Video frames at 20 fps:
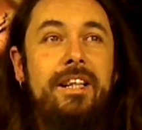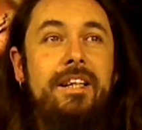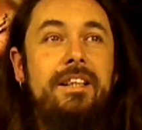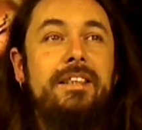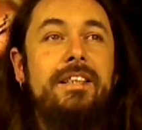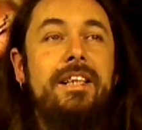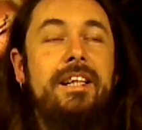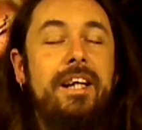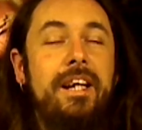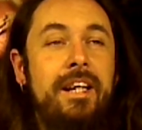
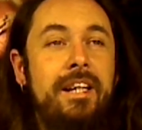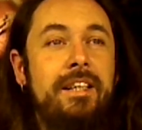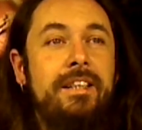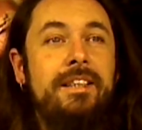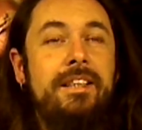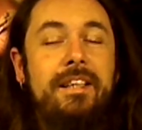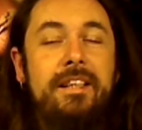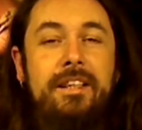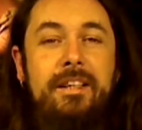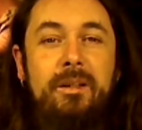Here's a,
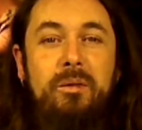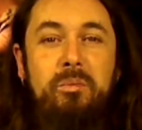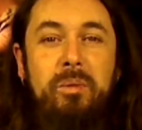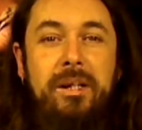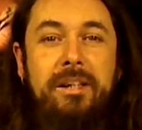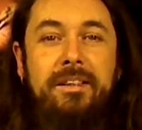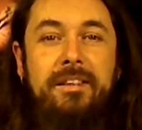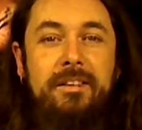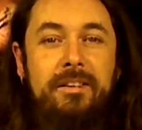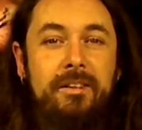here's a
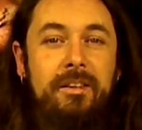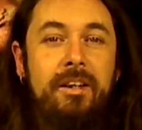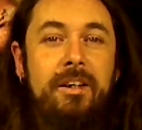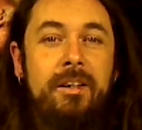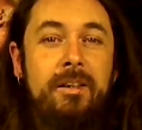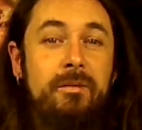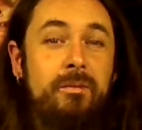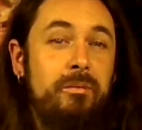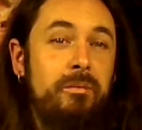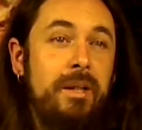pencil
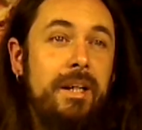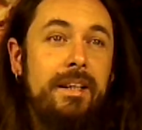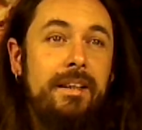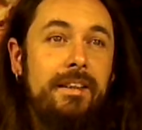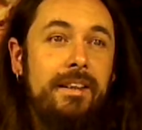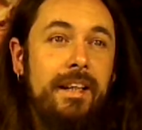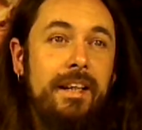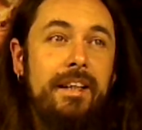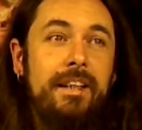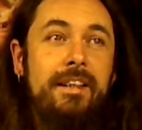drawing of a
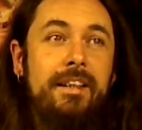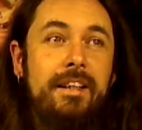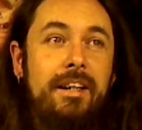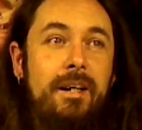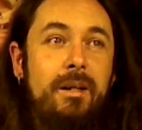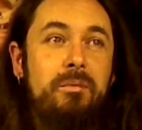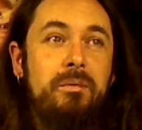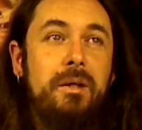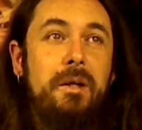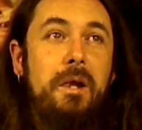man laying
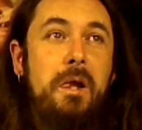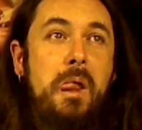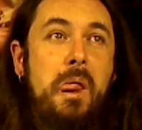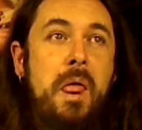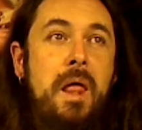carpet.